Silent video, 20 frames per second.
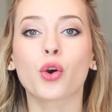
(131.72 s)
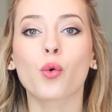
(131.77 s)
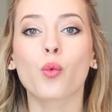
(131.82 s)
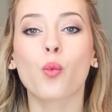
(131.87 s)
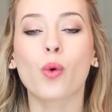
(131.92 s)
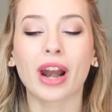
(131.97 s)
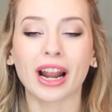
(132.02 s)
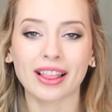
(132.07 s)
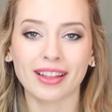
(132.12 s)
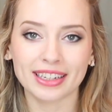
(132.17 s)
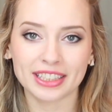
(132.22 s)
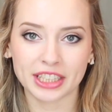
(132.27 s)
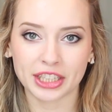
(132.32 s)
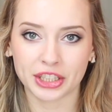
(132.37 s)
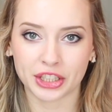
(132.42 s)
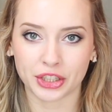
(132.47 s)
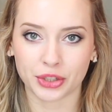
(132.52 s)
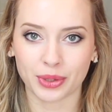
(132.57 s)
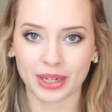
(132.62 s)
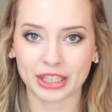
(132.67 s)
what I like to
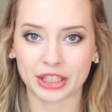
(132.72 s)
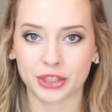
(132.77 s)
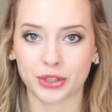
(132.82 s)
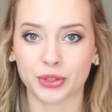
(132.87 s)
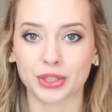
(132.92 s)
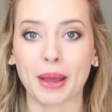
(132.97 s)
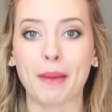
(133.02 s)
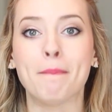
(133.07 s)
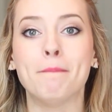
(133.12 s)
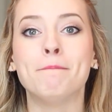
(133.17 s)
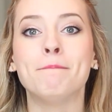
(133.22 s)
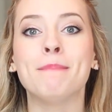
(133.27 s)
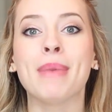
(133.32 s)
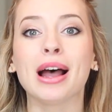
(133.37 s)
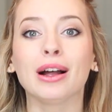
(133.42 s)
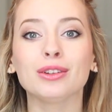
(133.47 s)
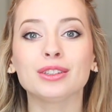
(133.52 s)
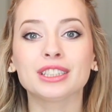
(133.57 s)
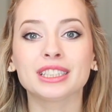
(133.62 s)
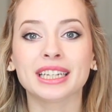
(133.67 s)
do is use
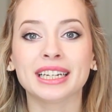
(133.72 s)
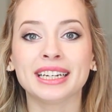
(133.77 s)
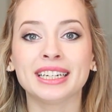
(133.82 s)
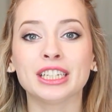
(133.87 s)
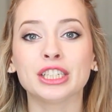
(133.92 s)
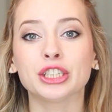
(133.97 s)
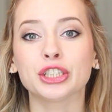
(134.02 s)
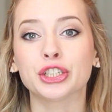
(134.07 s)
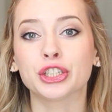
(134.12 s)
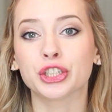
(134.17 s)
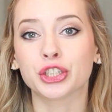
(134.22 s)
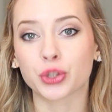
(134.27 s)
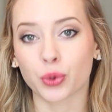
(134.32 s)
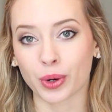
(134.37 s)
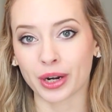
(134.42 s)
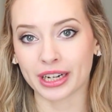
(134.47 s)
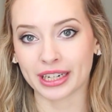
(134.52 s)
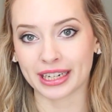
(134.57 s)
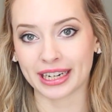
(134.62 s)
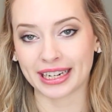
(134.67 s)
melted
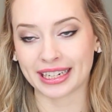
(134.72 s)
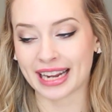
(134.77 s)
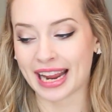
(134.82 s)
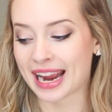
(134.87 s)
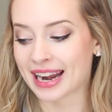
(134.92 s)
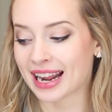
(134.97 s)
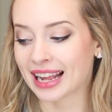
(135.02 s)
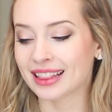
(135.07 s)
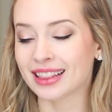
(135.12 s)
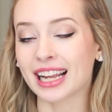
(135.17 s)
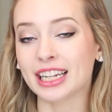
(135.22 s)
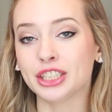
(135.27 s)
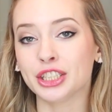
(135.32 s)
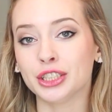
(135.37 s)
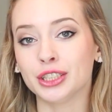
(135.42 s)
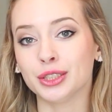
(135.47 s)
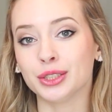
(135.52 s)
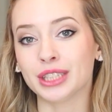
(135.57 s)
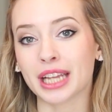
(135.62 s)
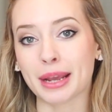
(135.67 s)
shortening, and I like to
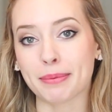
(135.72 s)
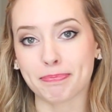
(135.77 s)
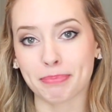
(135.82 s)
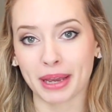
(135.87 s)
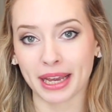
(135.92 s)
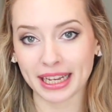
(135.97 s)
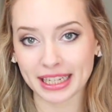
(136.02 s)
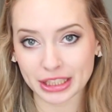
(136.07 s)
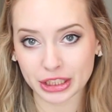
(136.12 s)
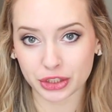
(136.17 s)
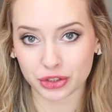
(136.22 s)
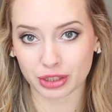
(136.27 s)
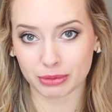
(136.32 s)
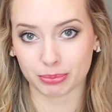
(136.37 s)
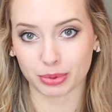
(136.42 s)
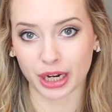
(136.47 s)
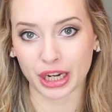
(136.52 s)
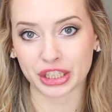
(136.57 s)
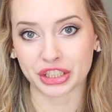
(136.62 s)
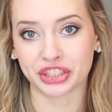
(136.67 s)
use a pastry
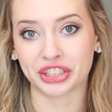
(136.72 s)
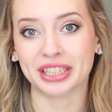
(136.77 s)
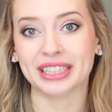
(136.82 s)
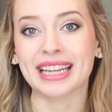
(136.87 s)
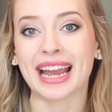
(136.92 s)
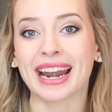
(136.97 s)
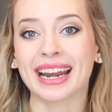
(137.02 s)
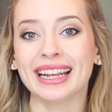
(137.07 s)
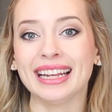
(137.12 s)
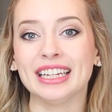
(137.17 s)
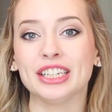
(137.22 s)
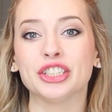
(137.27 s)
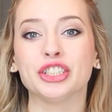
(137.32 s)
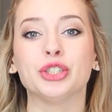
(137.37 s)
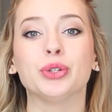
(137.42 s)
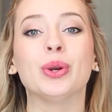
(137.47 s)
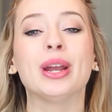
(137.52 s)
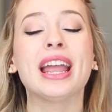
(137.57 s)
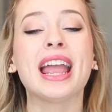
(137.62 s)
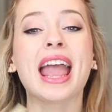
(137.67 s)
brush to get it
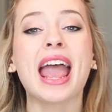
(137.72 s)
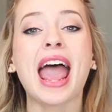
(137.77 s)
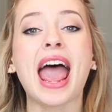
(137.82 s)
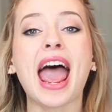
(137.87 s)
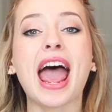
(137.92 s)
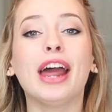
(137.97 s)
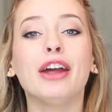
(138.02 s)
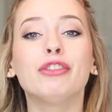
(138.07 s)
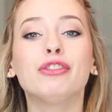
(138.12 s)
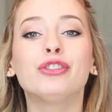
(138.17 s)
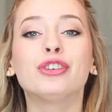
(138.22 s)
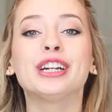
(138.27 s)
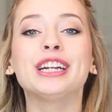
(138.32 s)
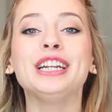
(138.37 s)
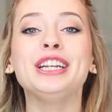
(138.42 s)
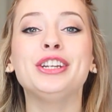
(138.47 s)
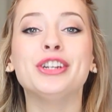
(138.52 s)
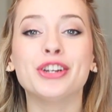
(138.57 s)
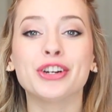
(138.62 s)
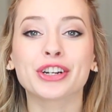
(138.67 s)
into
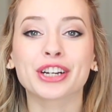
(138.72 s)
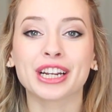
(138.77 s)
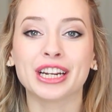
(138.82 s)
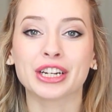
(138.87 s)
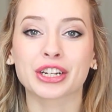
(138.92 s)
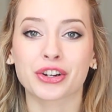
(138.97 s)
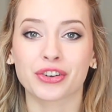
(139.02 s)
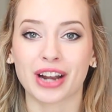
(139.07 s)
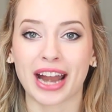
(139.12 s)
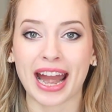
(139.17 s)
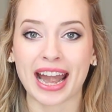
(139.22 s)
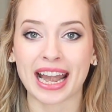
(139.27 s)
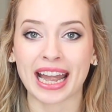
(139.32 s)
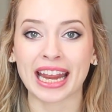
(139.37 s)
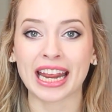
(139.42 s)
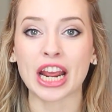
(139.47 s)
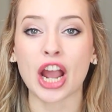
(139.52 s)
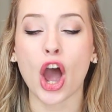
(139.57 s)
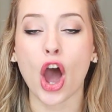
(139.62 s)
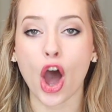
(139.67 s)
every nook and
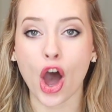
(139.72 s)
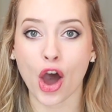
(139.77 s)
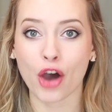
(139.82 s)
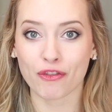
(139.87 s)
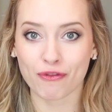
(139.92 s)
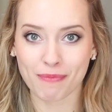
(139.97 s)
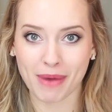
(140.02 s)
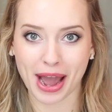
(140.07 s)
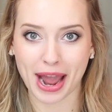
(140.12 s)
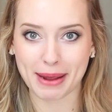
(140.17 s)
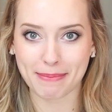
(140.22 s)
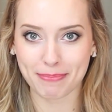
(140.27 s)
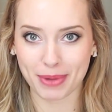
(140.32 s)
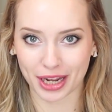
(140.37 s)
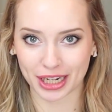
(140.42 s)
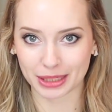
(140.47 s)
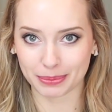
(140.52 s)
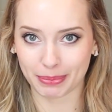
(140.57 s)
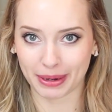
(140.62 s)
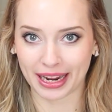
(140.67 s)
cranny of my
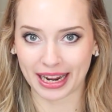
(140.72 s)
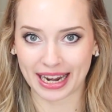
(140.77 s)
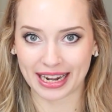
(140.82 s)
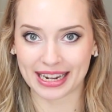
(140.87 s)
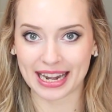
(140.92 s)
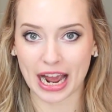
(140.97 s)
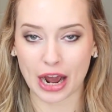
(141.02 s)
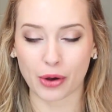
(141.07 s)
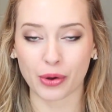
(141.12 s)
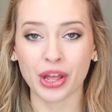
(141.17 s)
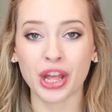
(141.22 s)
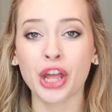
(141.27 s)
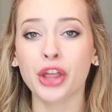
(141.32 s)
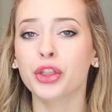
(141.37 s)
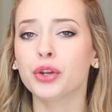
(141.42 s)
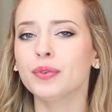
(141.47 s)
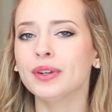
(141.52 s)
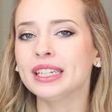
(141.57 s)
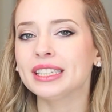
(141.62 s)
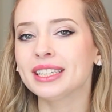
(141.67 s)
bundt pan. Now,
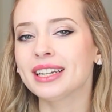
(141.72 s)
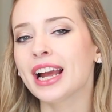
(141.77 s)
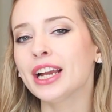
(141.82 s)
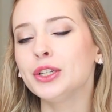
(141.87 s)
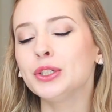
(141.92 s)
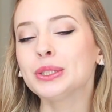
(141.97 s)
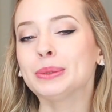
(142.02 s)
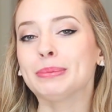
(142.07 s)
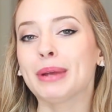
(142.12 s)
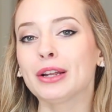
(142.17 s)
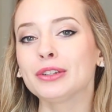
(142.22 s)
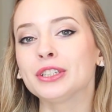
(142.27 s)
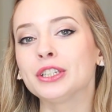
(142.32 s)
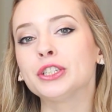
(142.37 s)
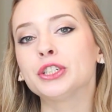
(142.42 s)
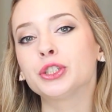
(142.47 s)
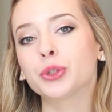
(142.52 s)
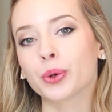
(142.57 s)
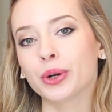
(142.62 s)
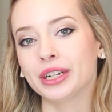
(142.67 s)
the reason I use
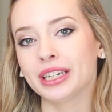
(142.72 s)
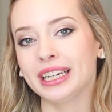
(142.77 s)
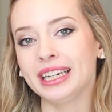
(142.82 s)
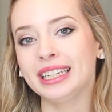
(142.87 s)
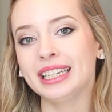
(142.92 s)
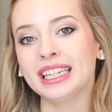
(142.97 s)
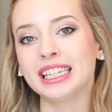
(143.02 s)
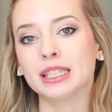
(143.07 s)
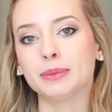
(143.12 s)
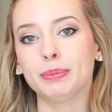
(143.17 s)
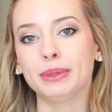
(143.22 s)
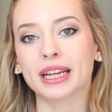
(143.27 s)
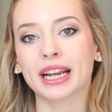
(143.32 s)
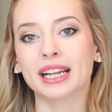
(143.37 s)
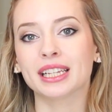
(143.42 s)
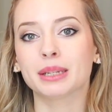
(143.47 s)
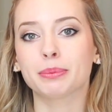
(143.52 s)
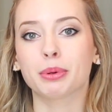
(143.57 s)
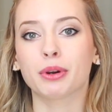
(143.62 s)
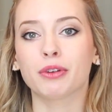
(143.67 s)
melted shortening is because it